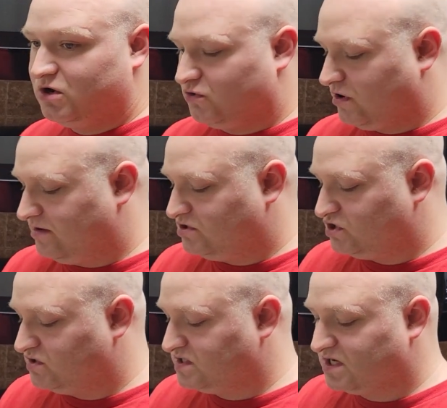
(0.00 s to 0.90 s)
grape
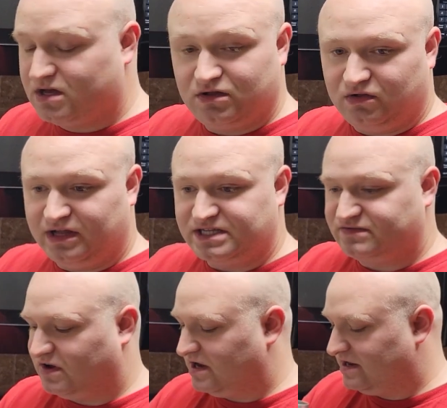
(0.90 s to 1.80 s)
juice. Let's
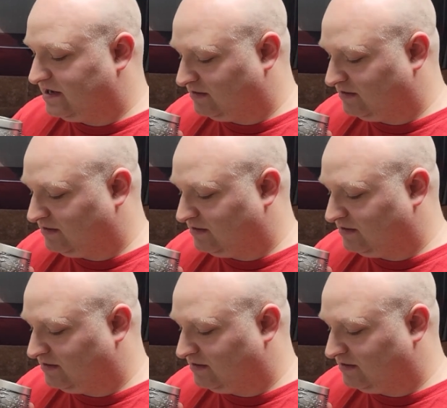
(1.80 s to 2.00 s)
find it.